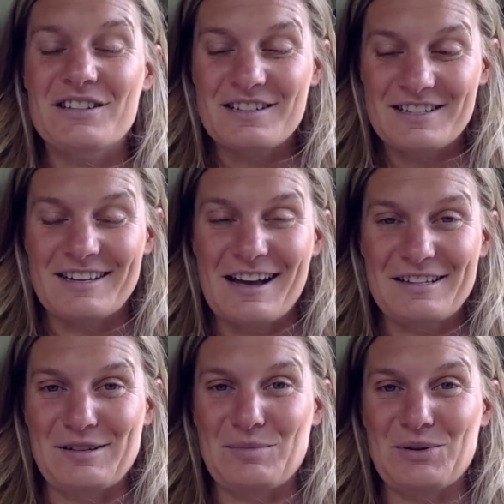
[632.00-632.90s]
Start
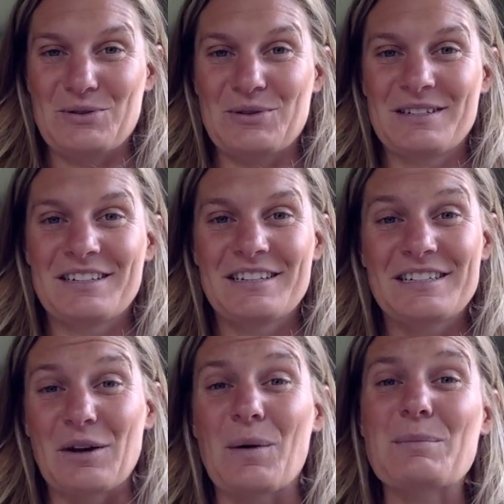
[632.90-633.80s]
simple.
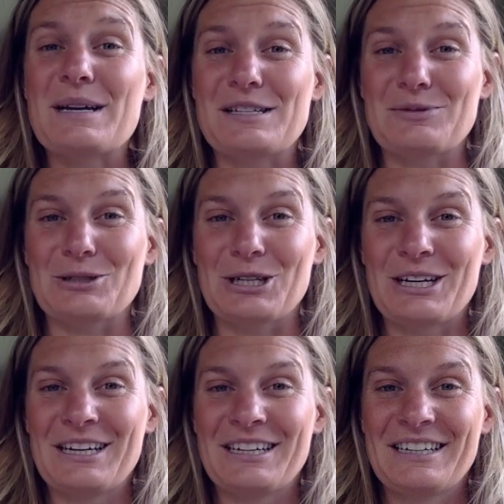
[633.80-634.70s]
Take one piece of work,
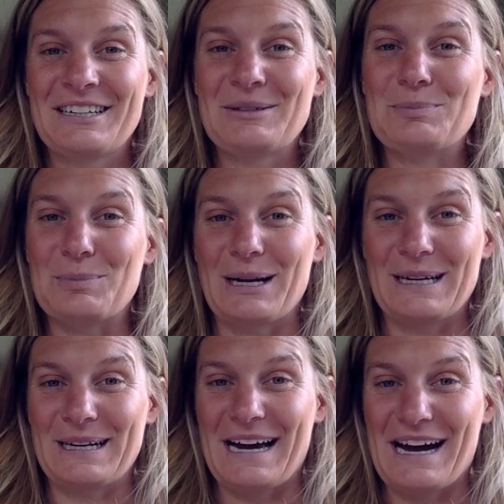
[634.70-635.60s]
break it
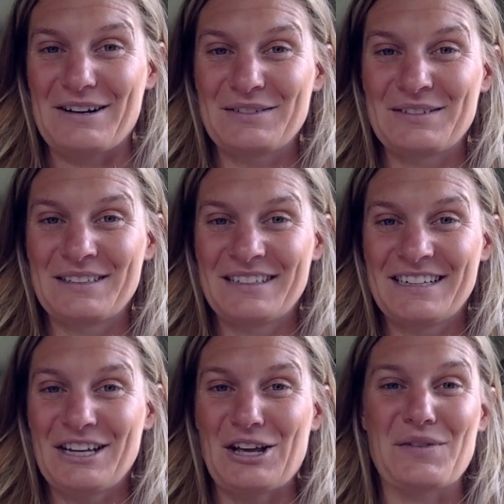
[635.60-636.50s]
in half.
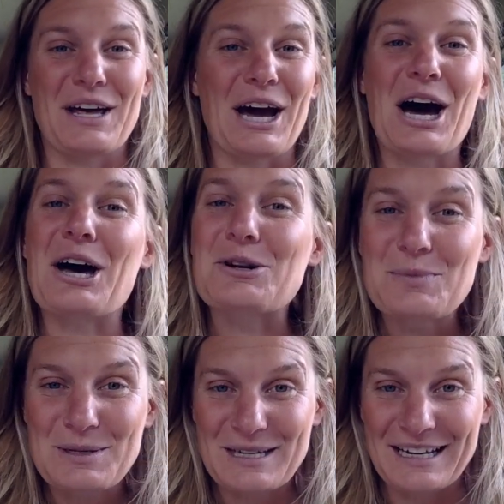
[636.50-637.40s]
You've had
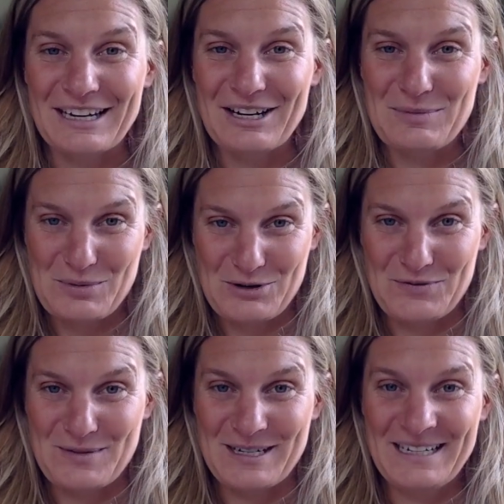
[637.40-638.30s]
100%
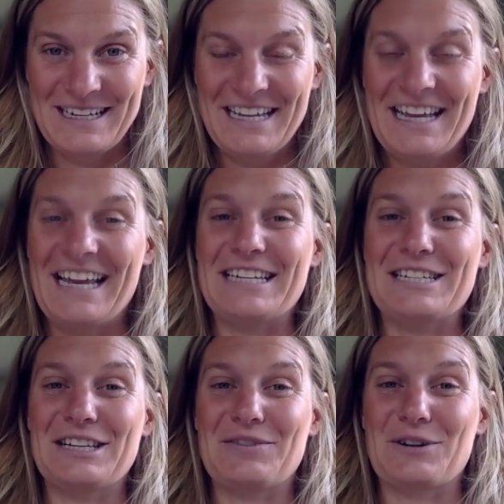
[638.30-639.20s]
improvement in
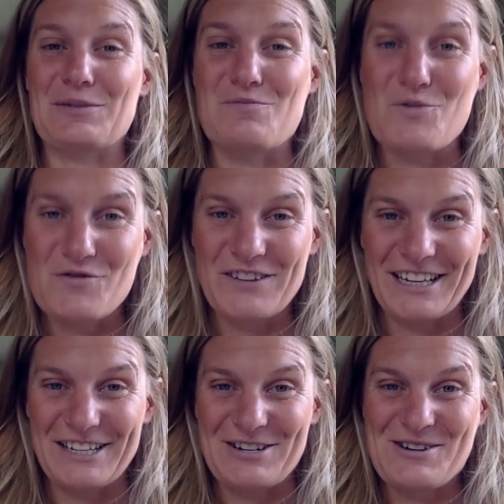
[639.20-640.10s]
delivering more
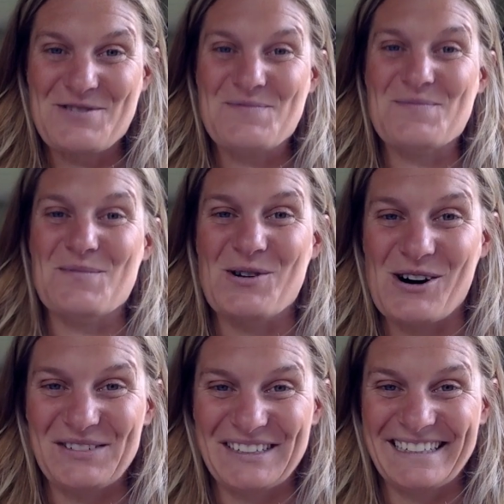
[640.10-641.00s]
value more
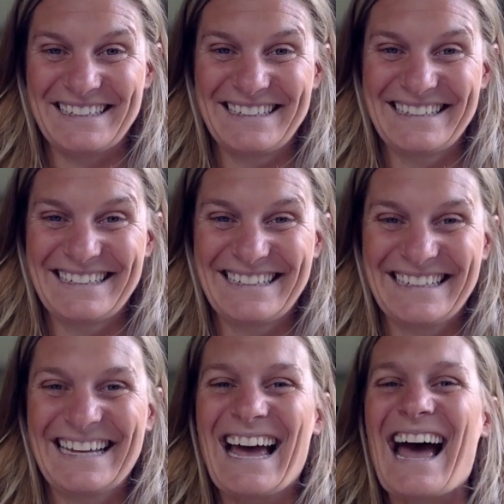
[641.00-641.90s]
often.
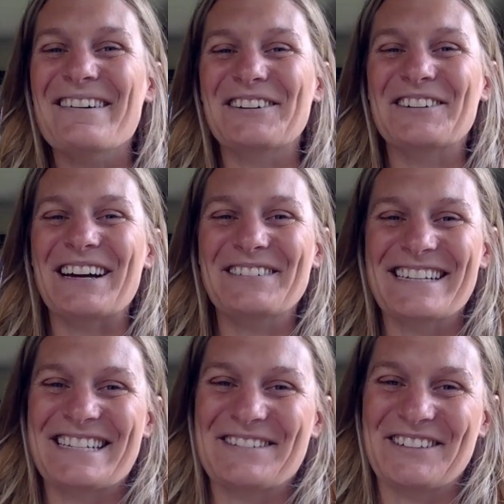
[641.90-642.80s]
Have a great
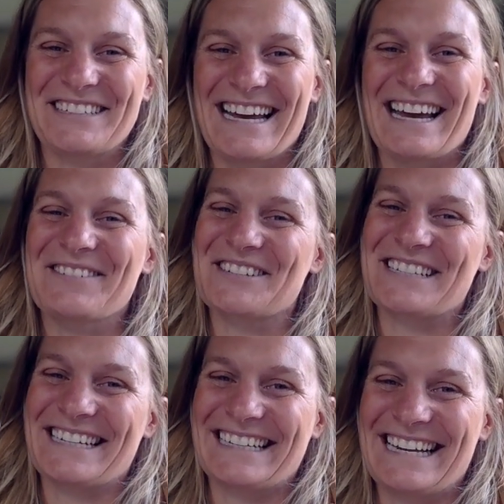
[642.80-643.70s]
rest of your day. We'll
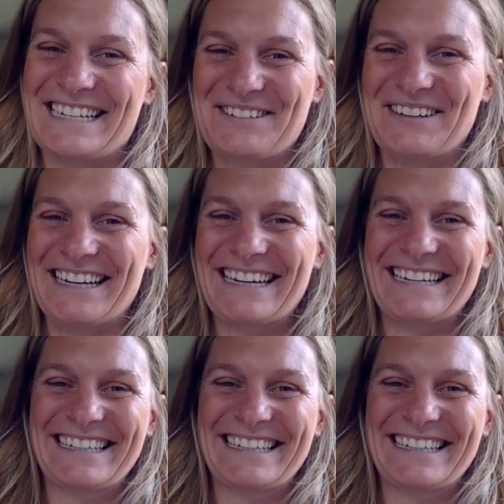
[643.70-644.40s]
see you next week.